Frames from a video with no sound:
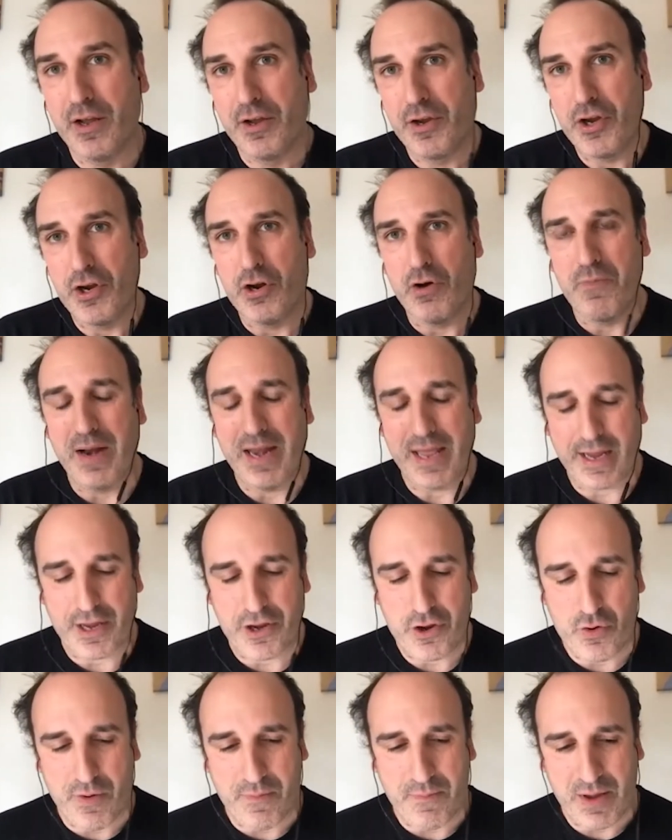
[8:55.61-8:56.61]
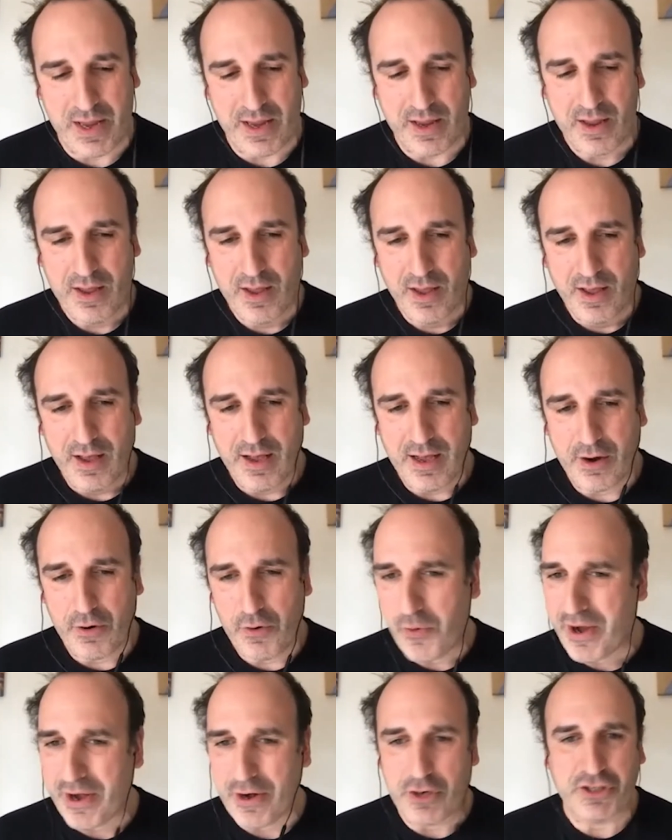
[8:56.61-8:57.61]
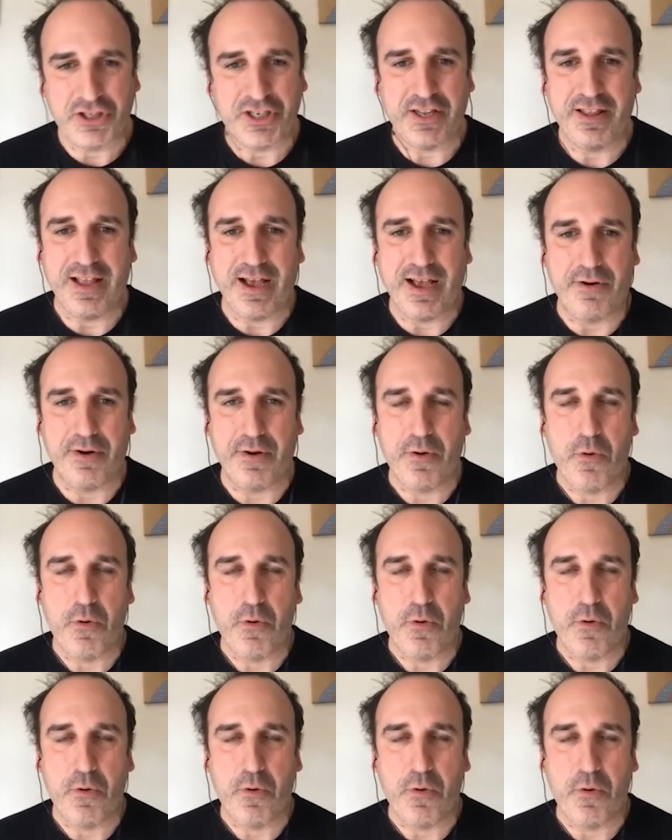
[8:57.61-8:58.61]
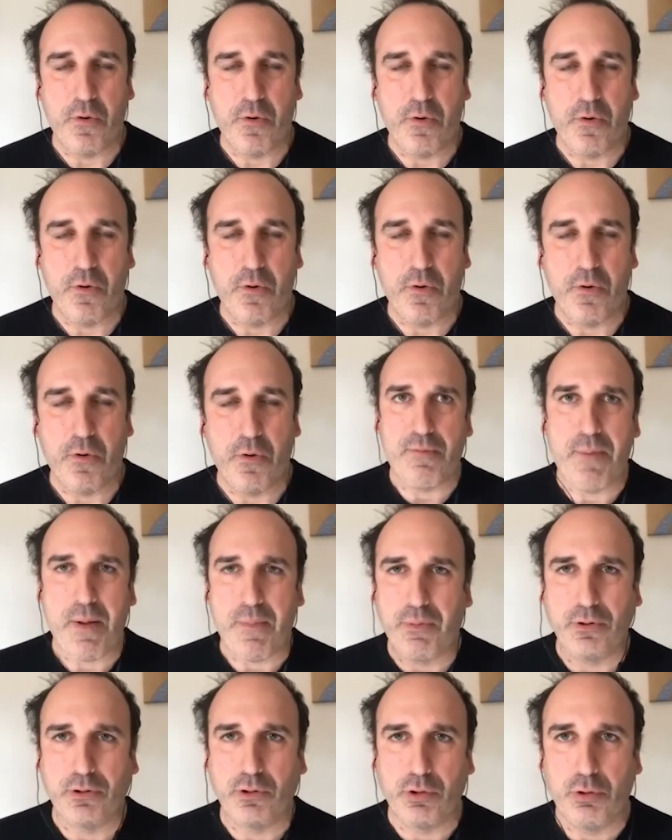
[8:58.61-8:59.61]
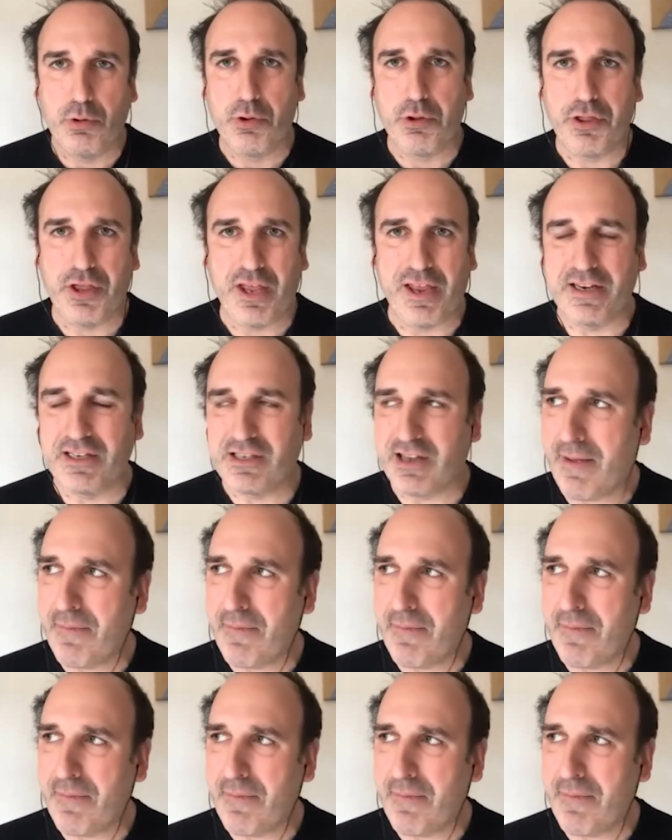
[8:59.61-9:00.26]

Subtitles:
Malika, you and me, we cannot sit down and wait for other people to do things.